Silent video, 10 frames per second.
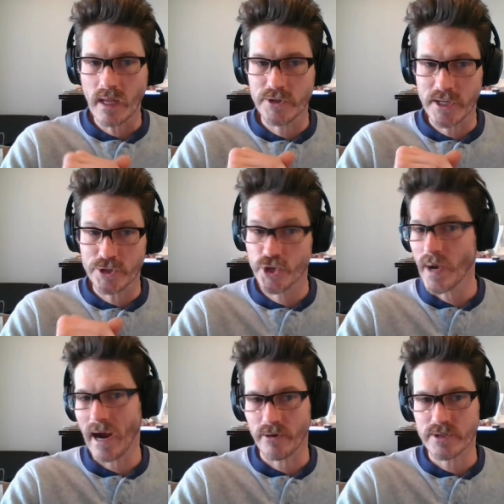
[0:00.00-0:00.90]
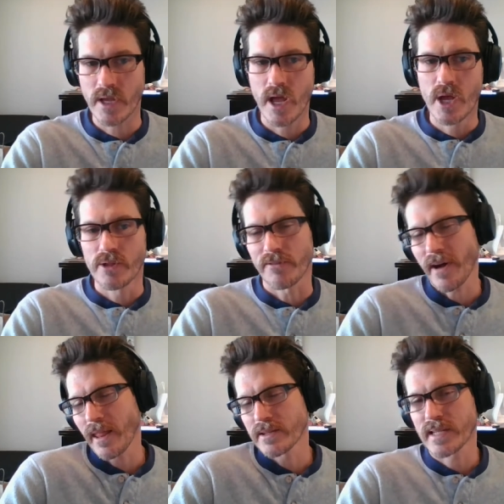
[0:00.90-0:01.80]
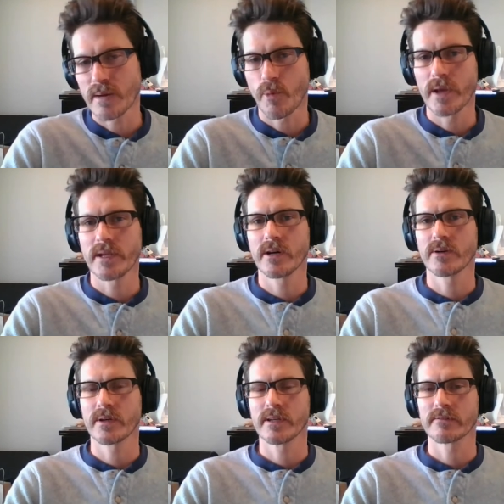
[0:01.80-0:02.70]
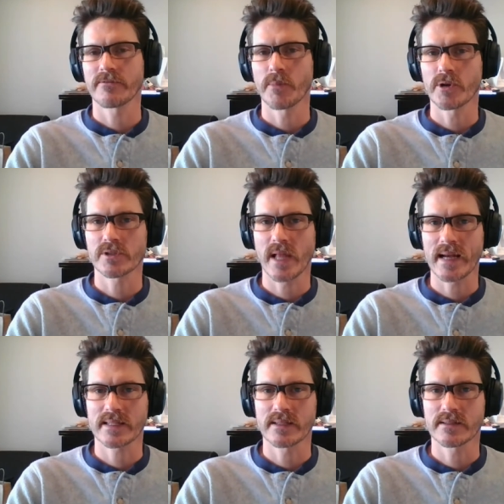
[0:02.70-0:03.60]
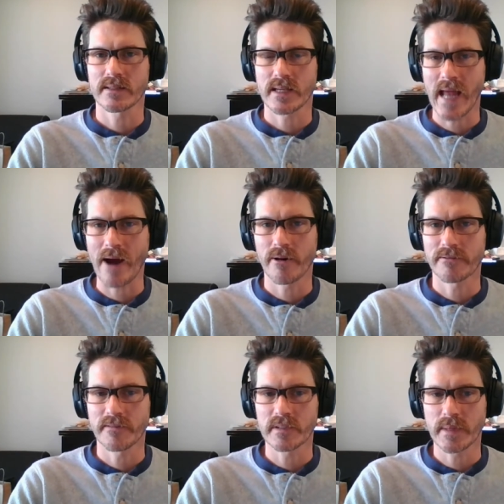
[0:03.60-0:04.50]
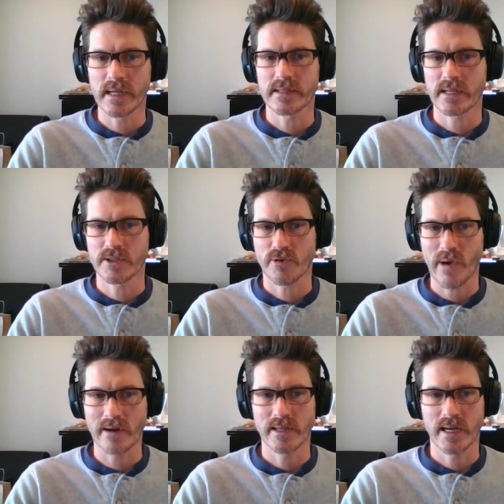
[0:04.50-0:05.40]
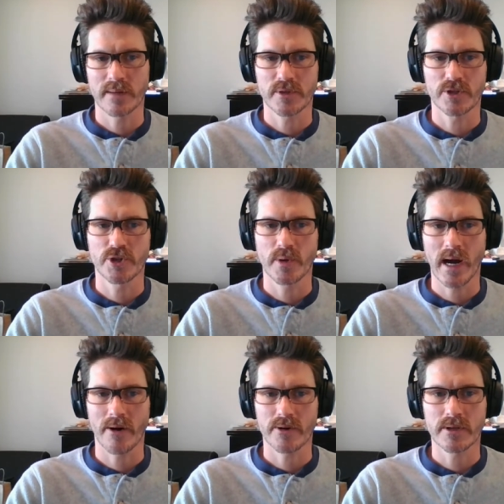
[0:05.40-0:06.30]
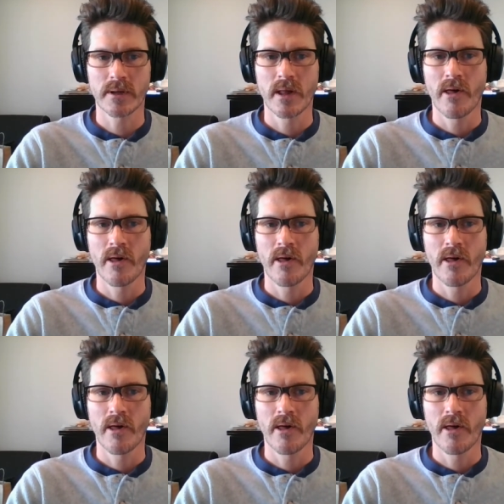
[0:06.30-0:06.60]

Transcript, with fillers: You get two hours. The final exam window is, for most classes is an hour and 50 minutes. I just round that up to two hours,